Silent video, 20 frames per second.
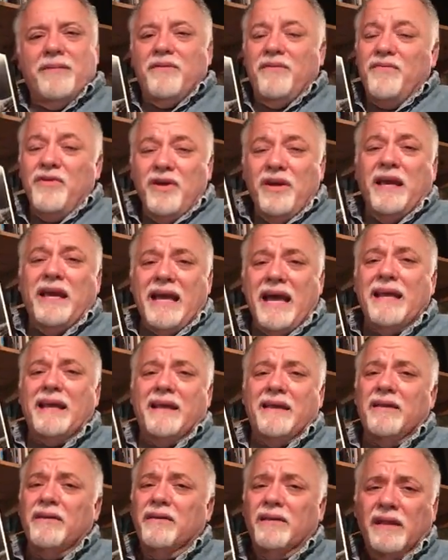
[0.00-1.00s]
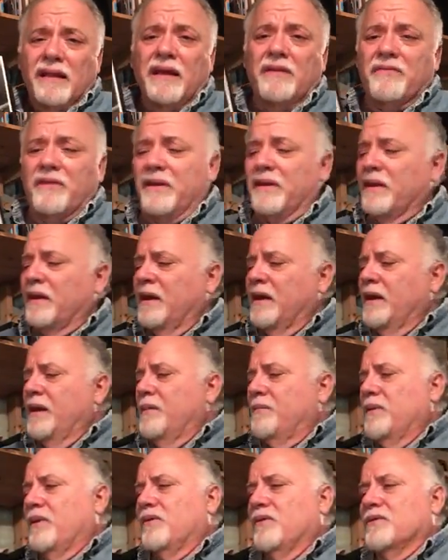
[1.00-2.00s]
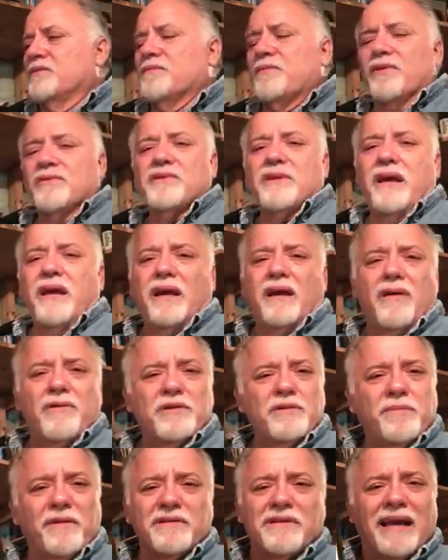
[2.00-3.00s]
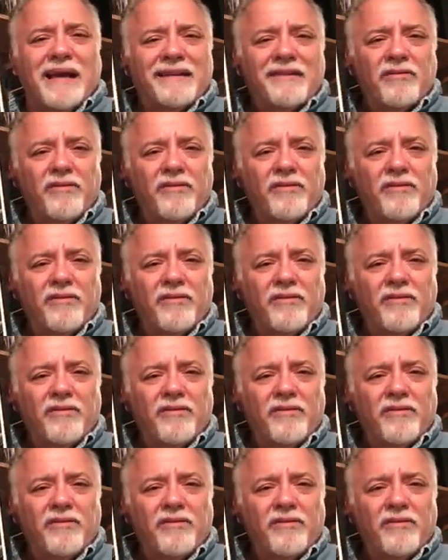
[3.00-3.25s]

I mean, if you can get it, you'd love it. Because Mosaic always puts out